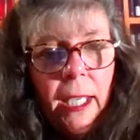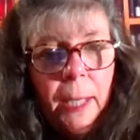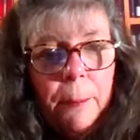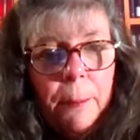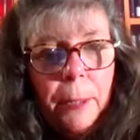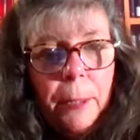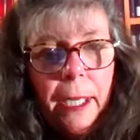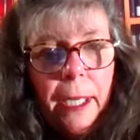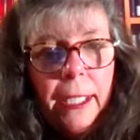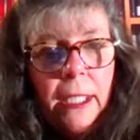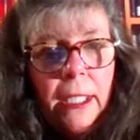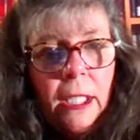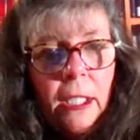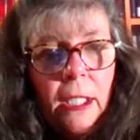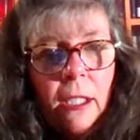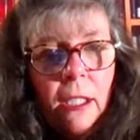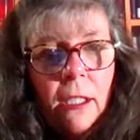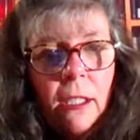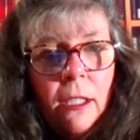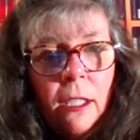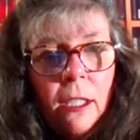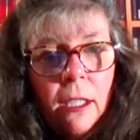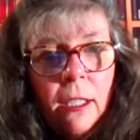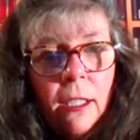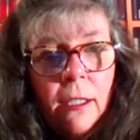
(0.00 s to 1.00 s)
but
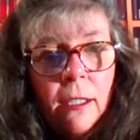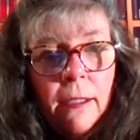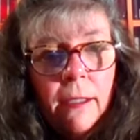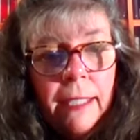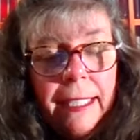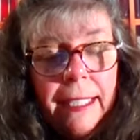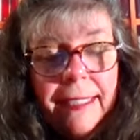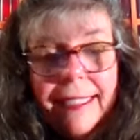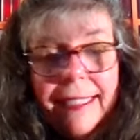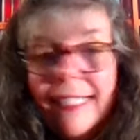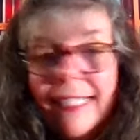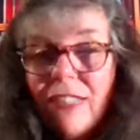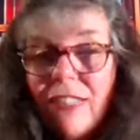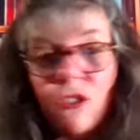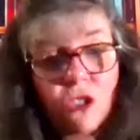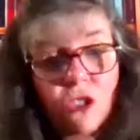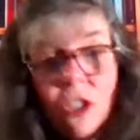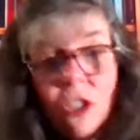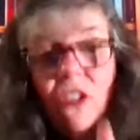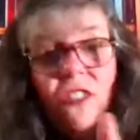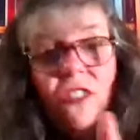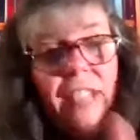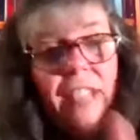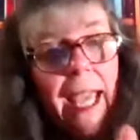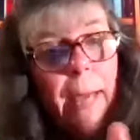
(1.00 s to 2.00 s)
it didn't
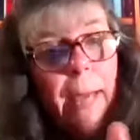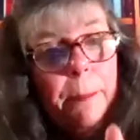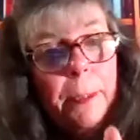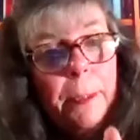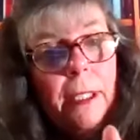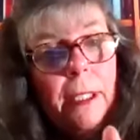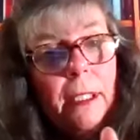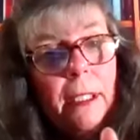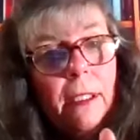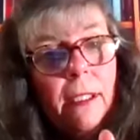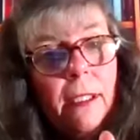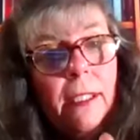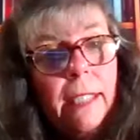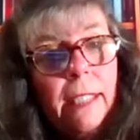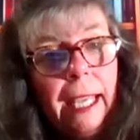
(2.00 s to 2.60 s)
just happen,